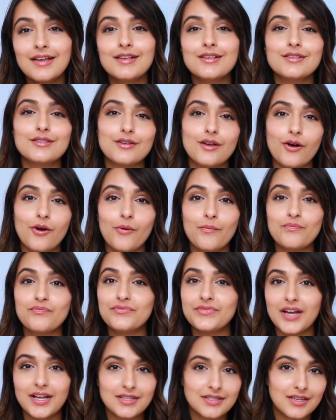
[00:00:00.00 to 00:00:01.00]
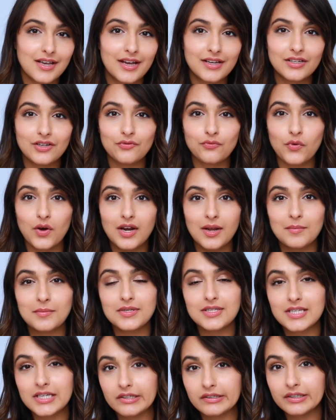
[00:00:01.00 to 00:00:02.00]
So that's kind of what I'm
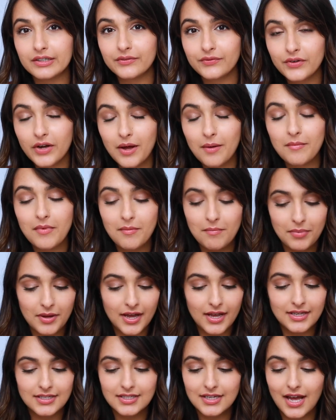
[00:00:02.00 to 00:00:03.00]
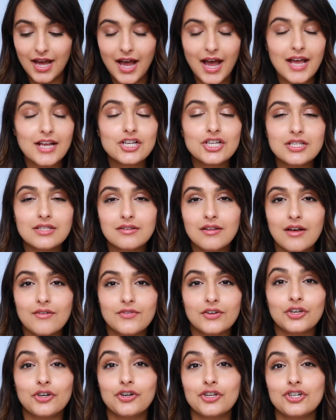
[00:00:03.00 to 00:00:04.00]
steering from, but I just love
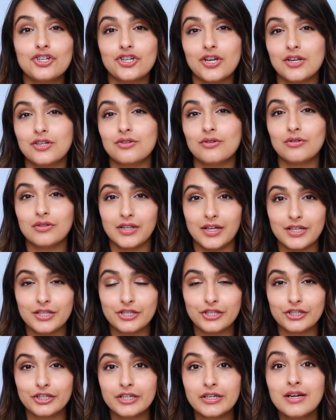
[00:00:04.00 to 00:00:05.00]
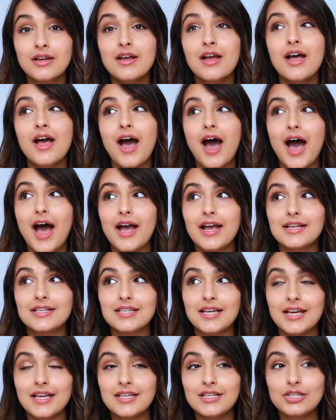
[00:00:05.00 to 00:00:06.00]
a good gentle cleanser. I
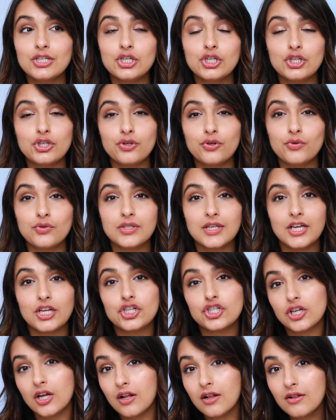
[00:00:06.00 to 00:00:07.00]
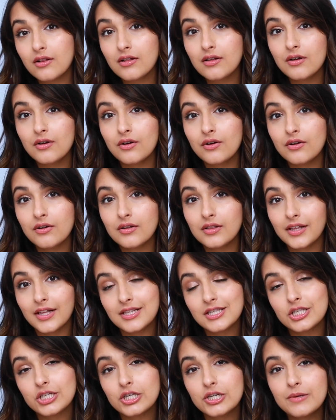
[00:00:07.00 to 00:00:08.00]
tend to use a gel
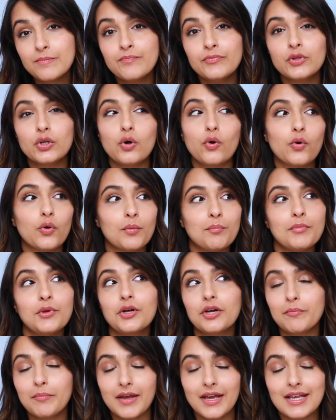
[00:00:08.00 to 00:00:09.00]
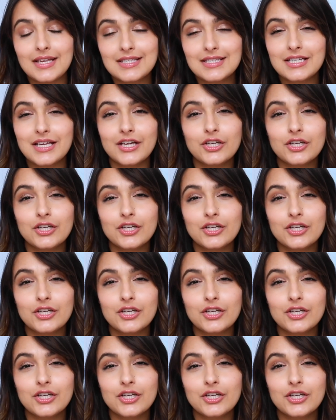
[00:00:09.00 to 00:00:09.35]
cleanser or milk-based.